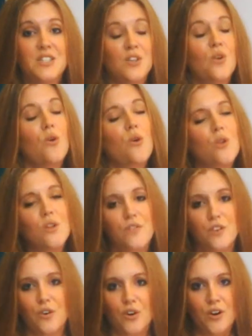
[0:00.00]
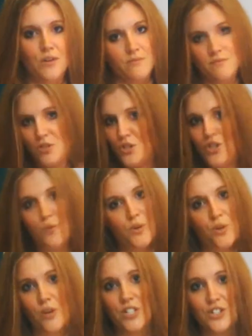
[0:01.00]
to answer all of your
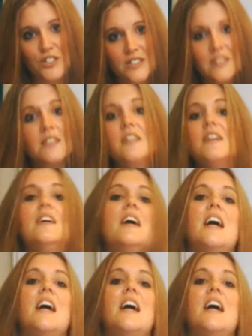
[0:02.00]
stupid questions.